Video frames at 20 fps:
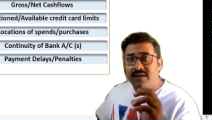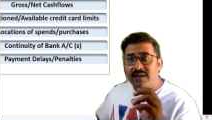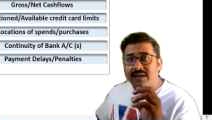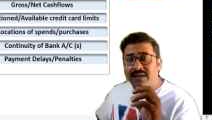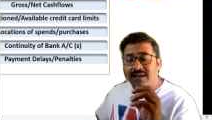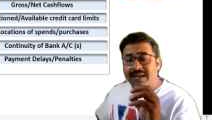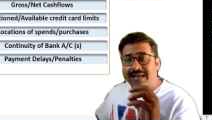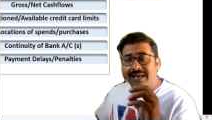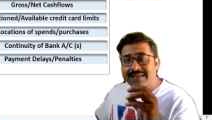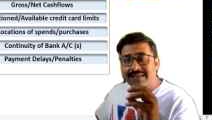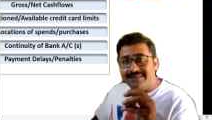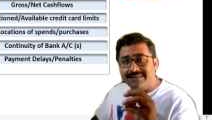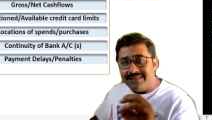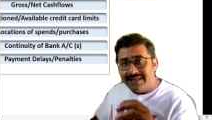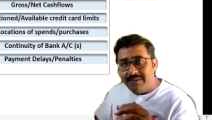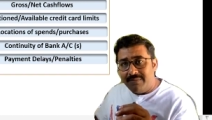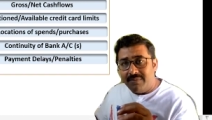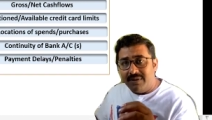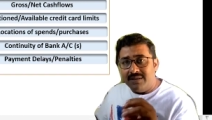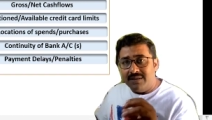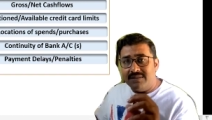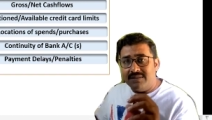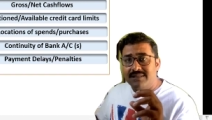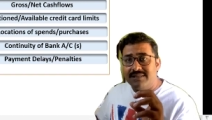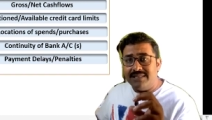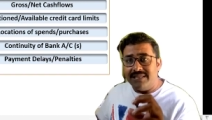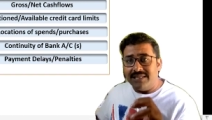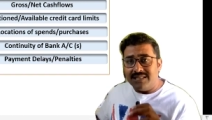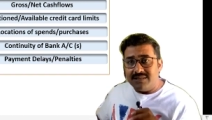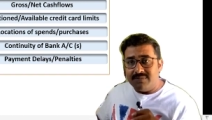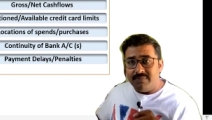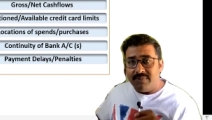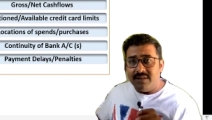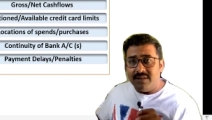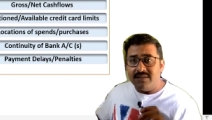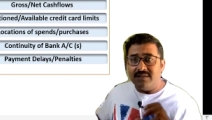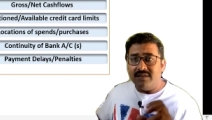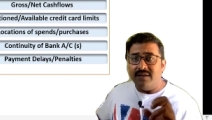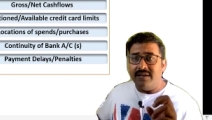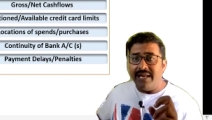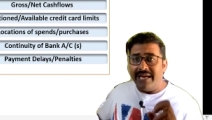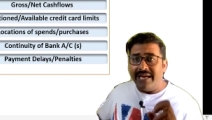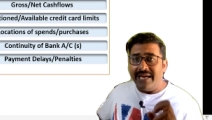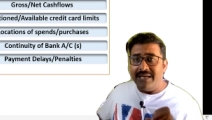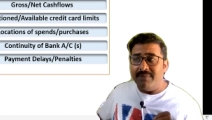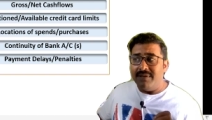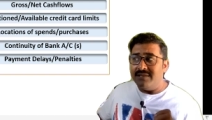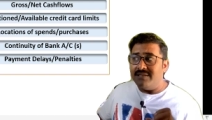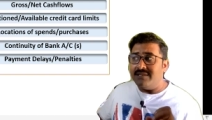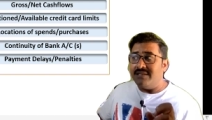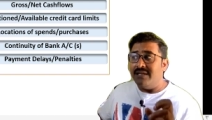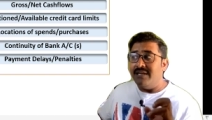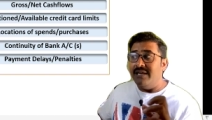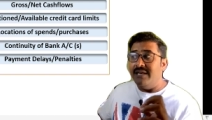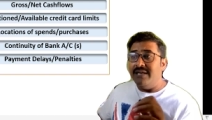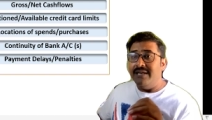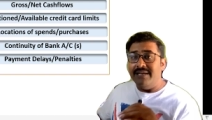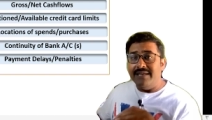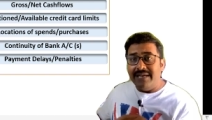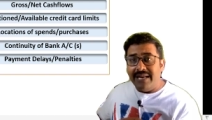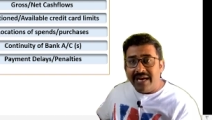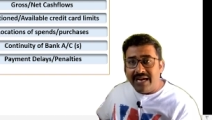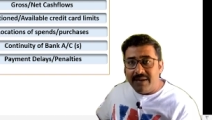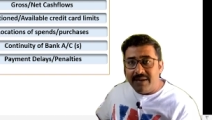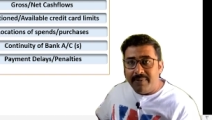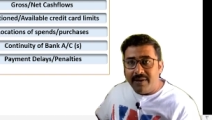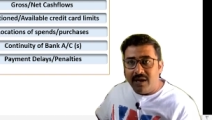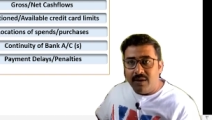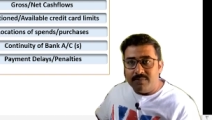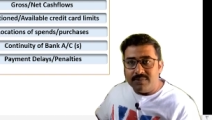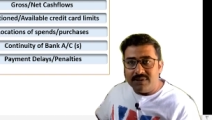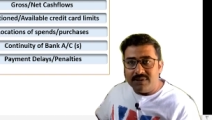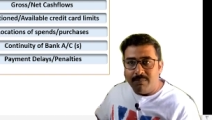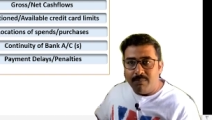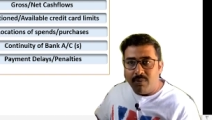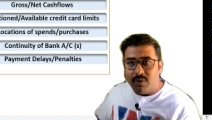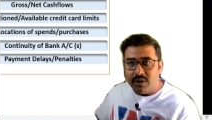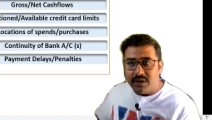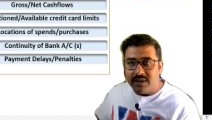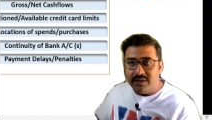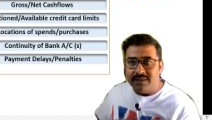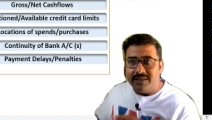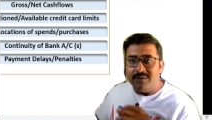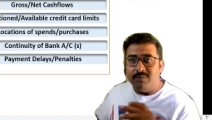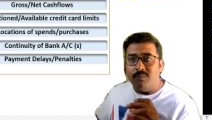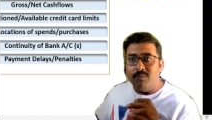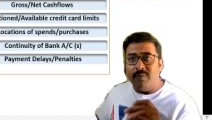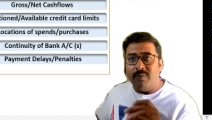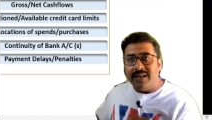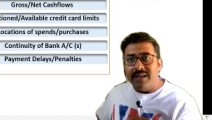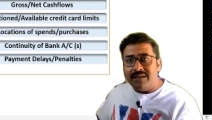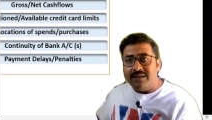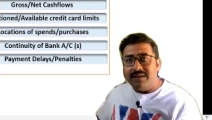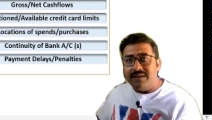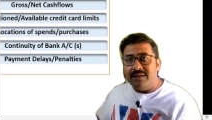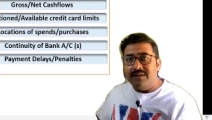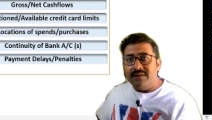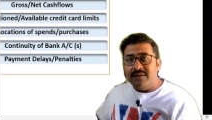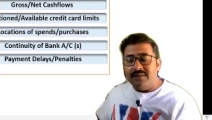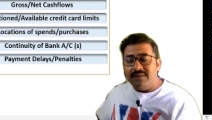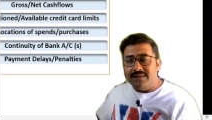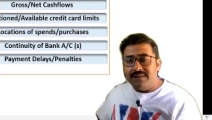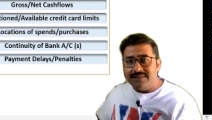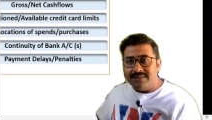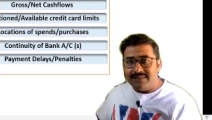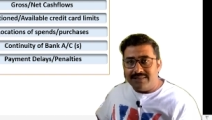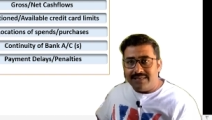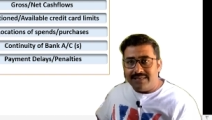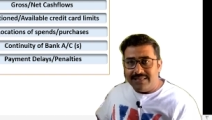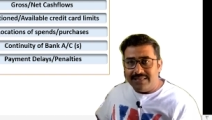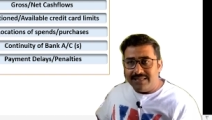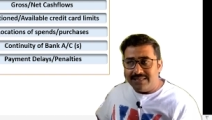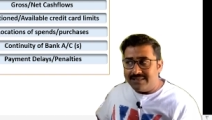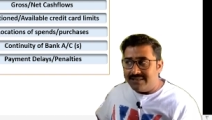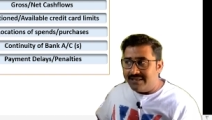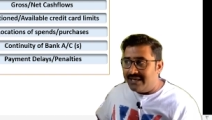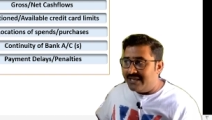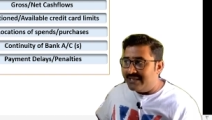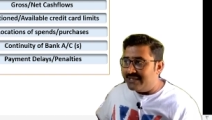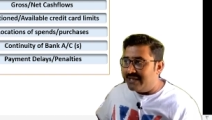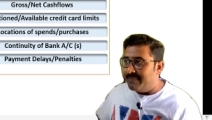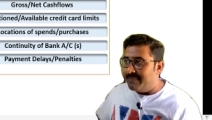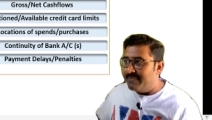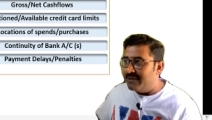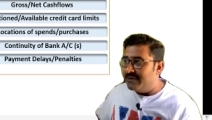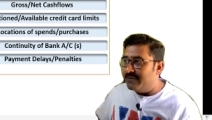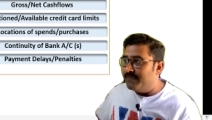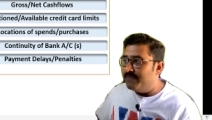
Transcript: last 3 months, 6 months or 9 months, date becomes important, that when this transaction has happened.